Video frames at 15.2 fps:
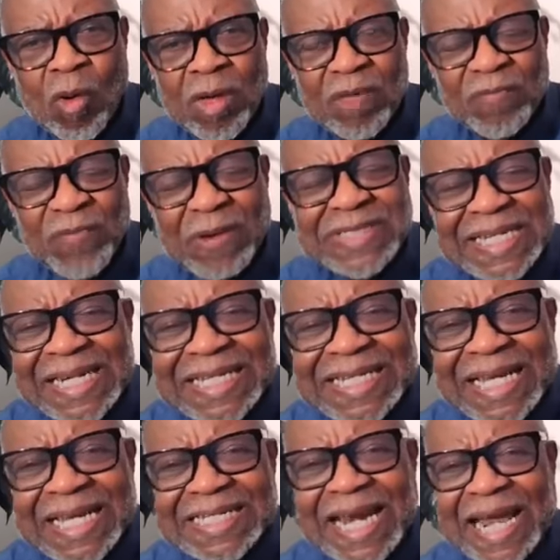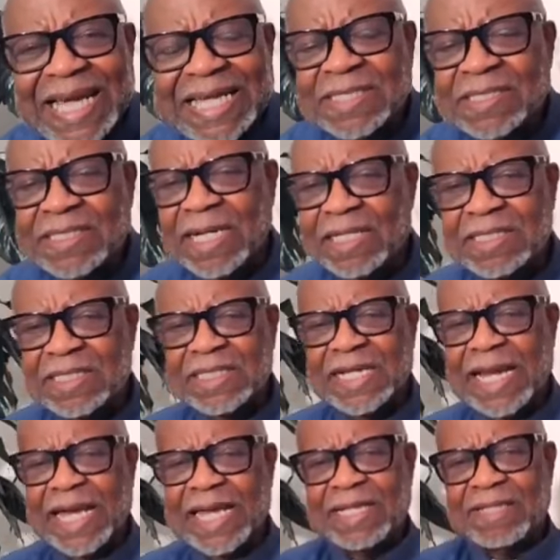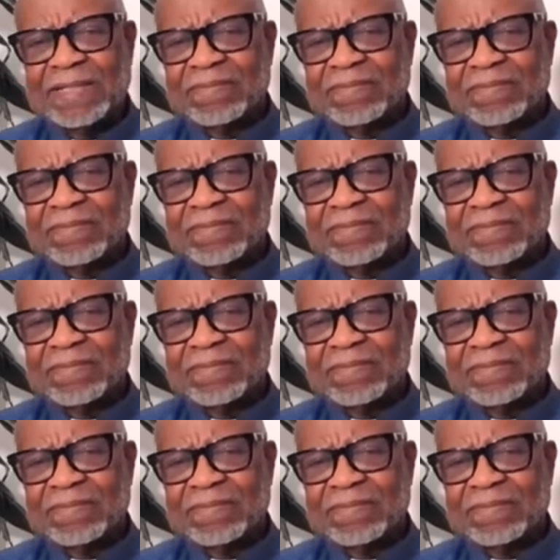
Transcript: if there is anything that I can tell you tonight,